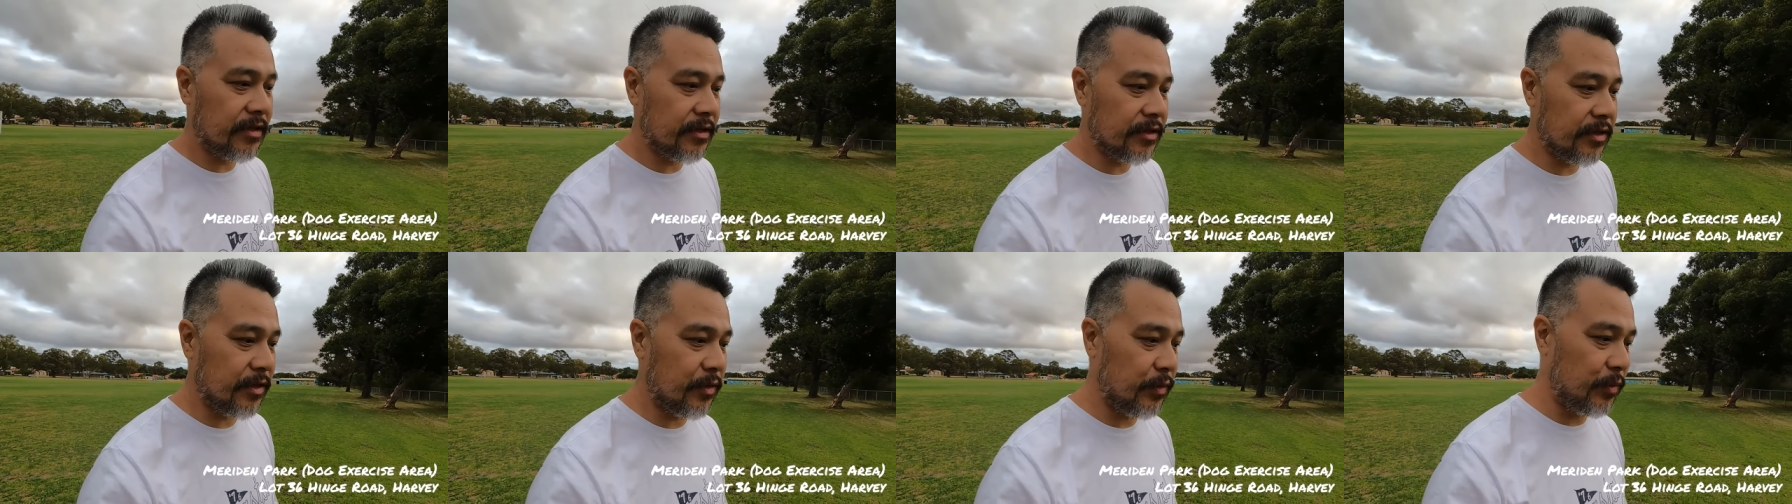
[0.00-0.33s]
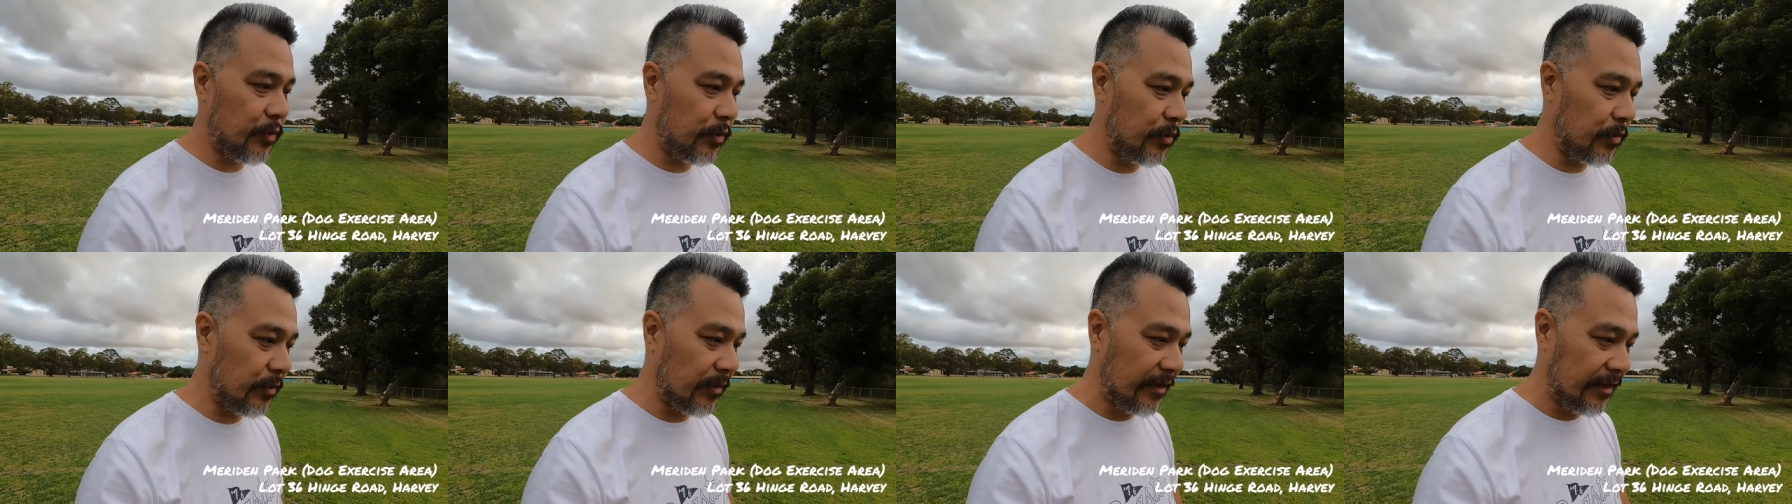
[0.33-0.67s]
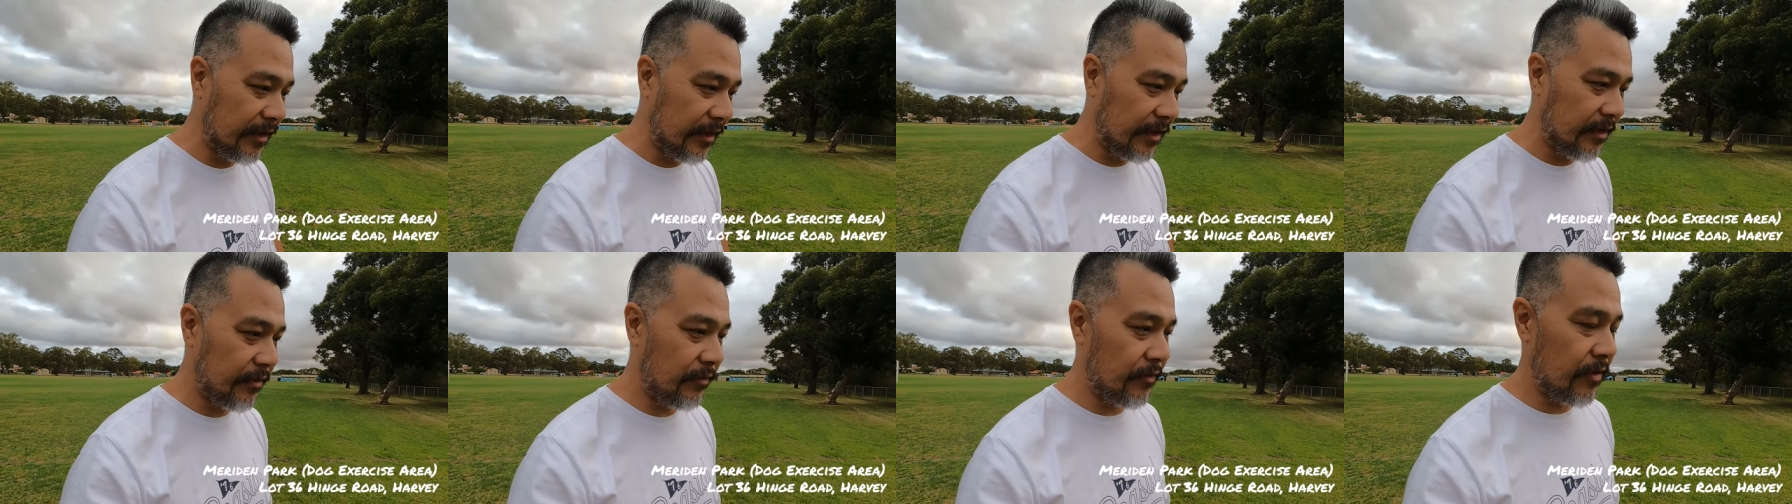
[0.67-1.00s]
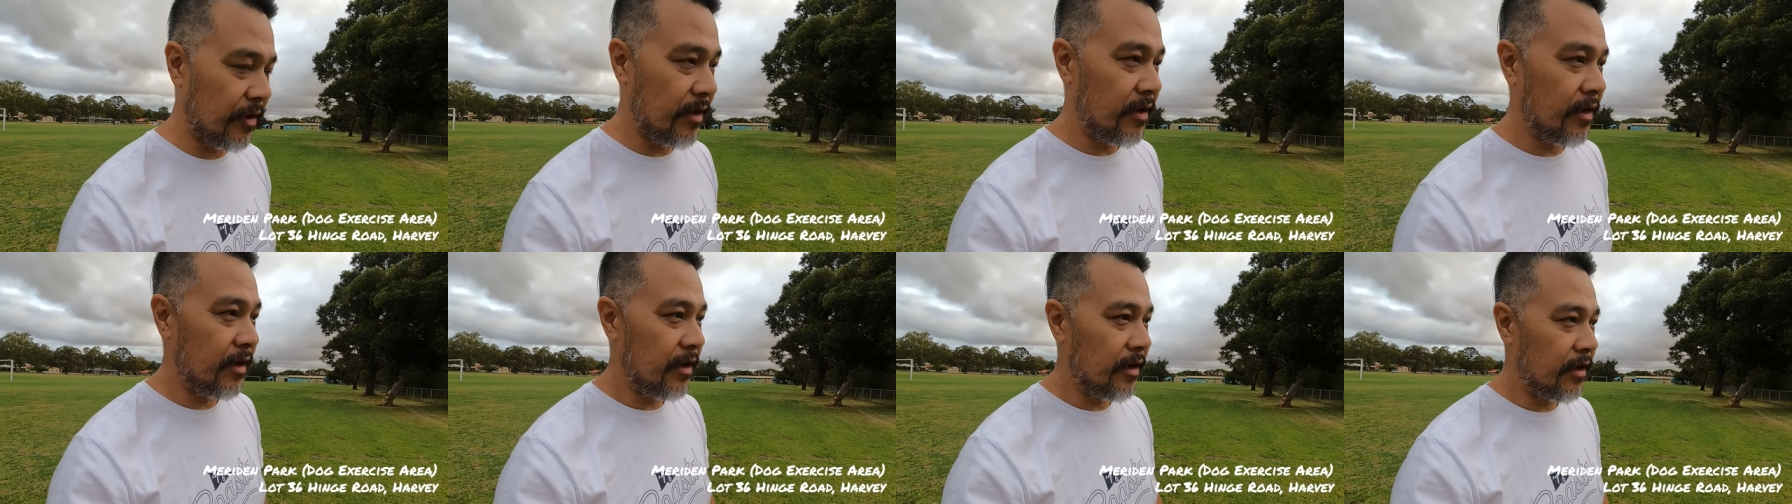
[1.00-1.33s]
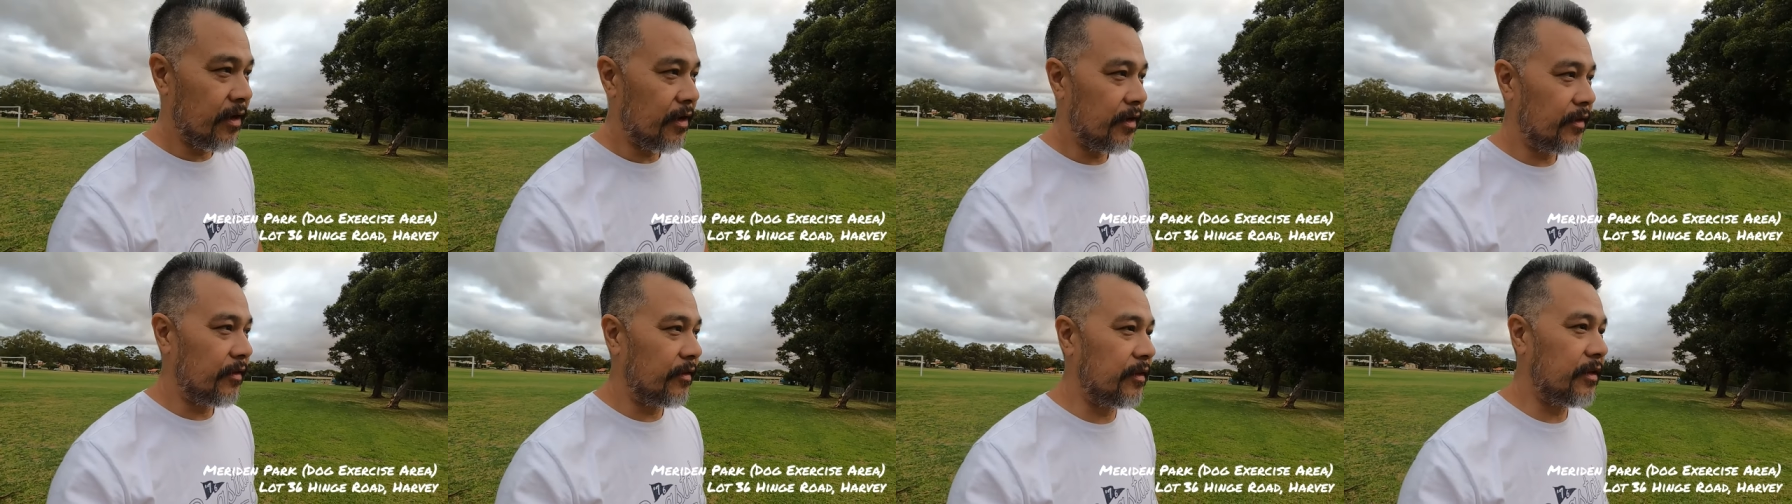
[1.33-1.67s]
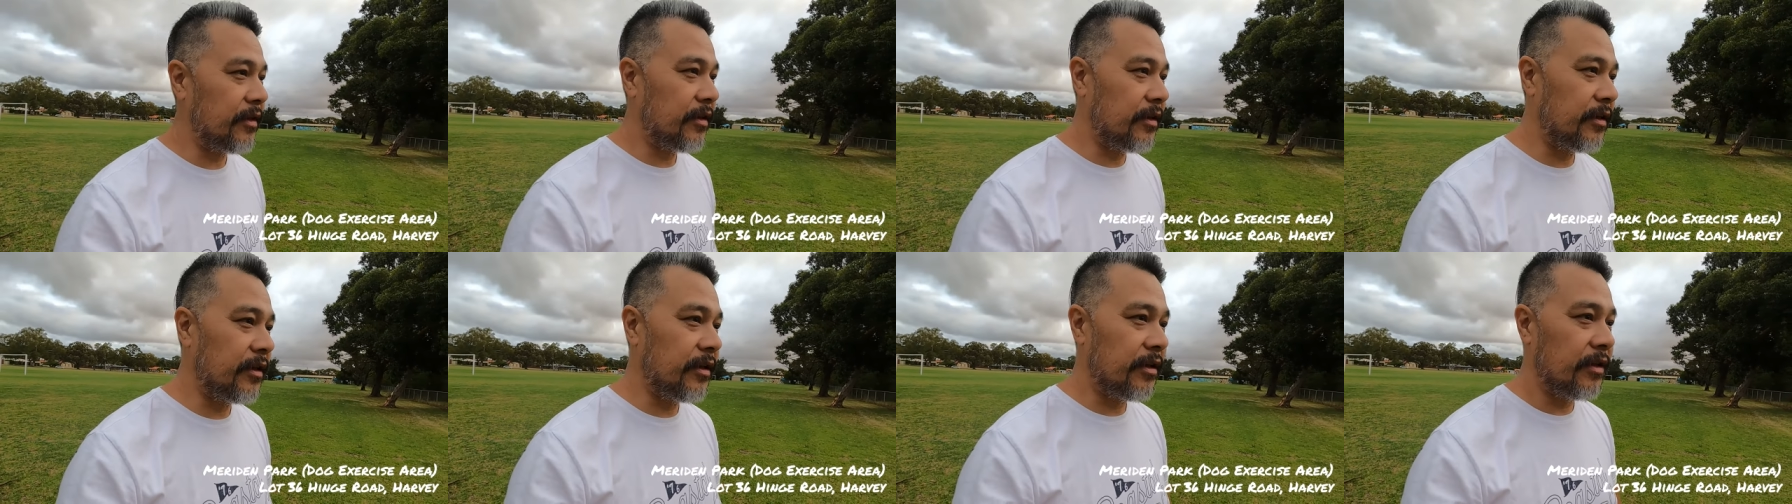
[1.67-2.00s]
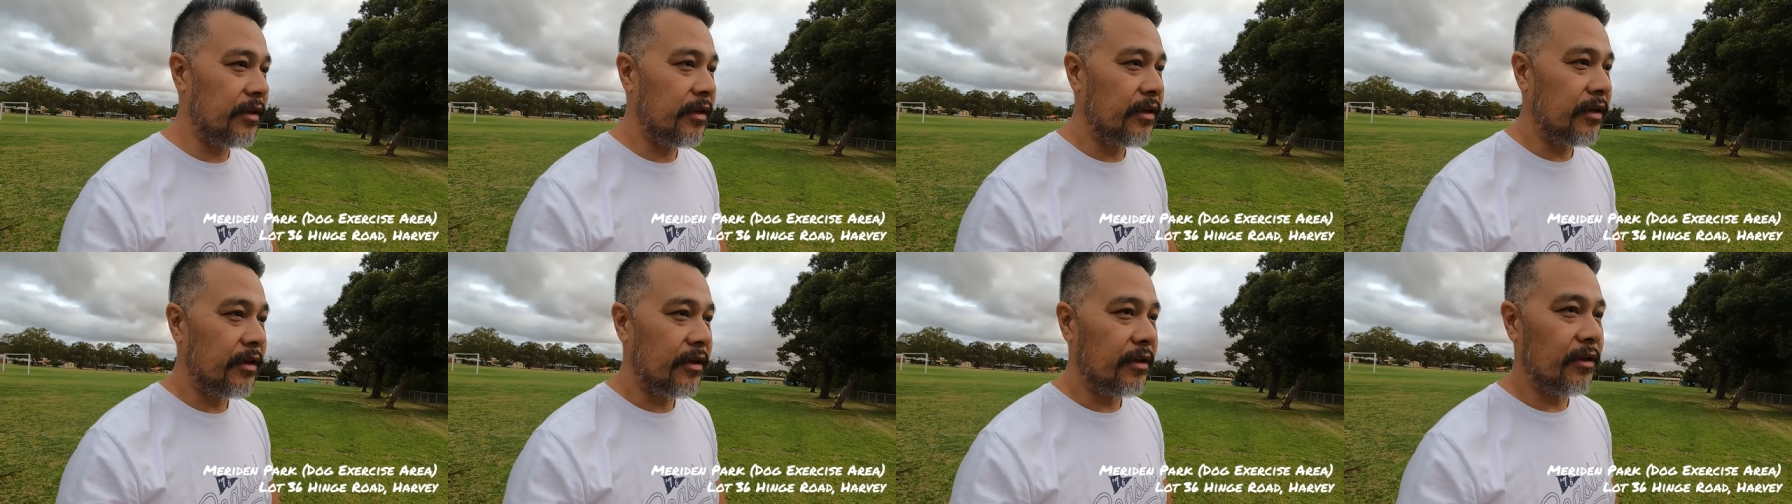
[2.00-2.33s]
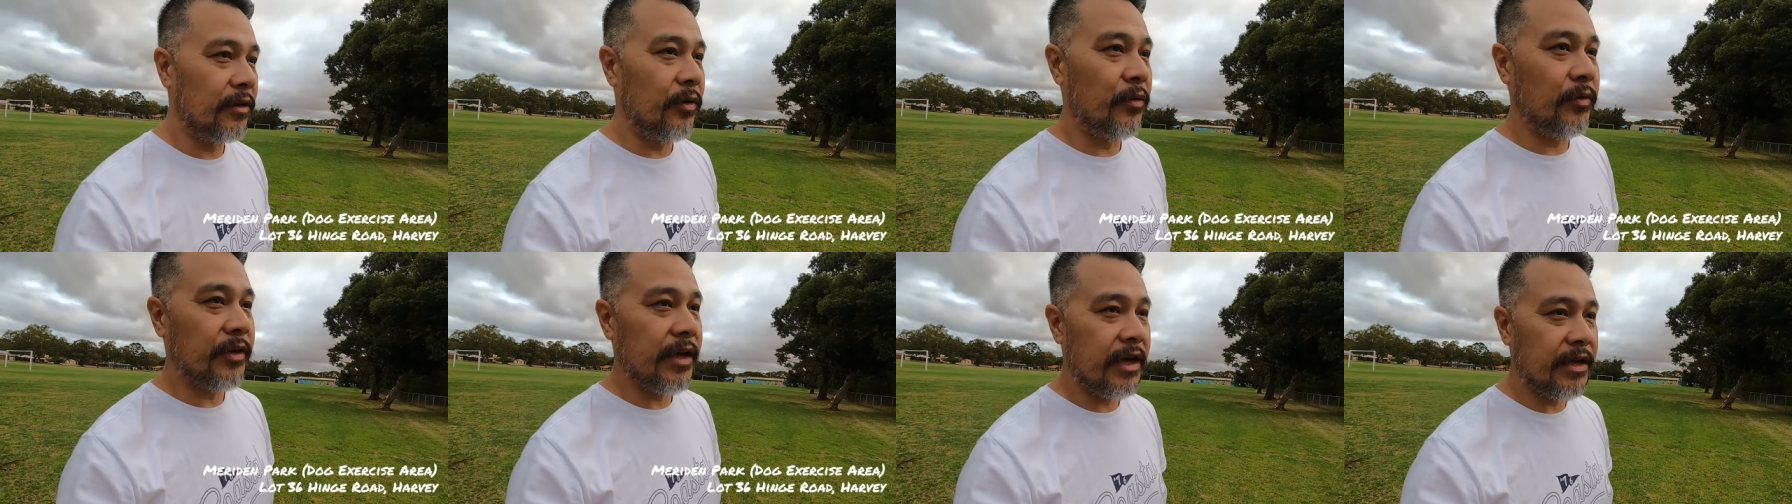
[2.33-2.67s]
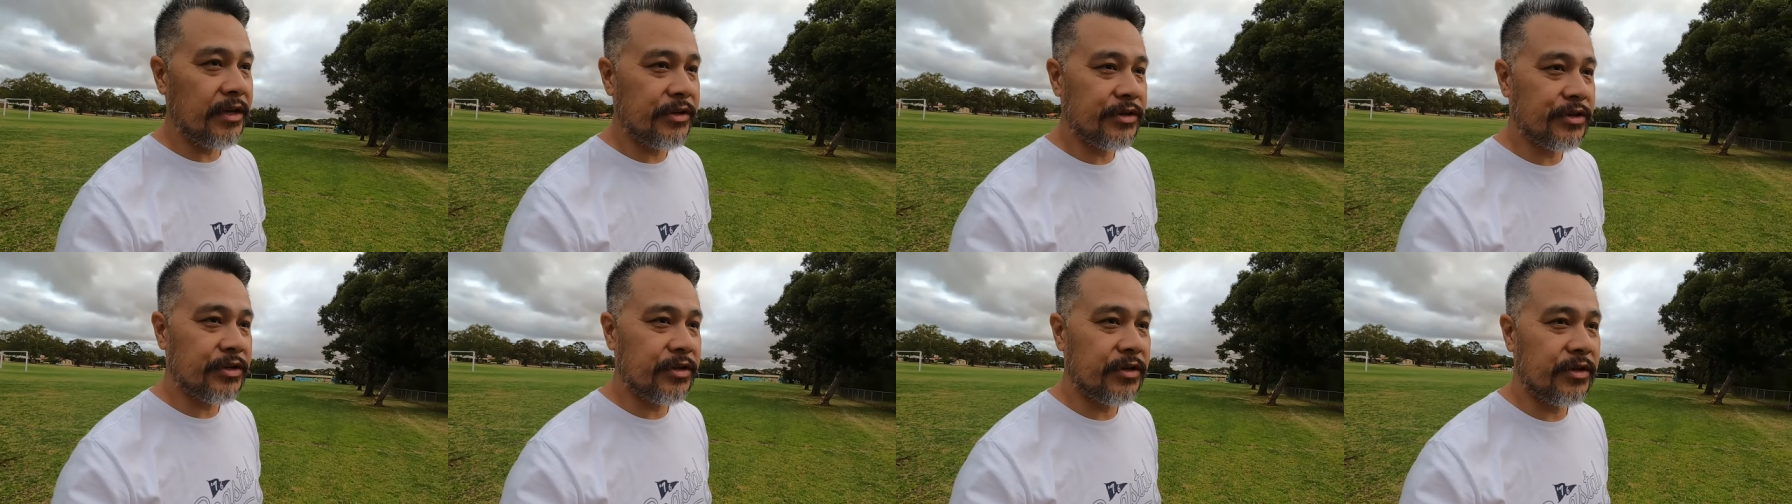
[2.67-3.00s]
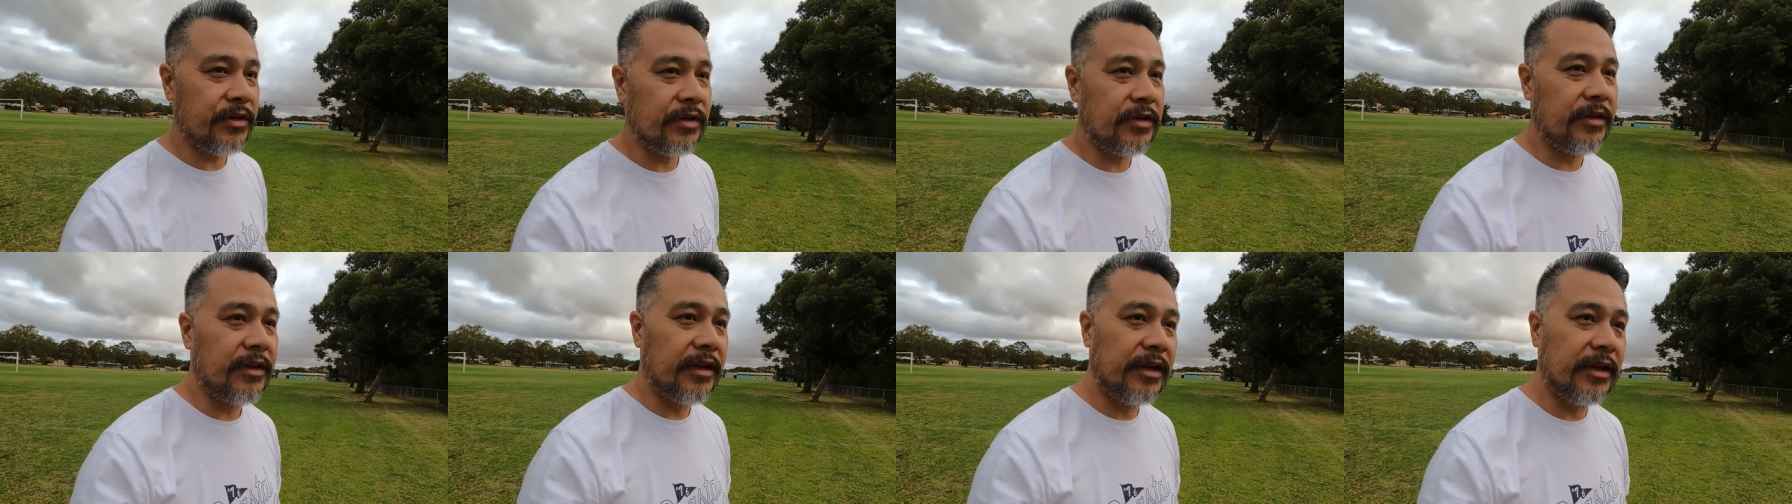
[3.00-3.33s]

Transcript: So we'll leave the location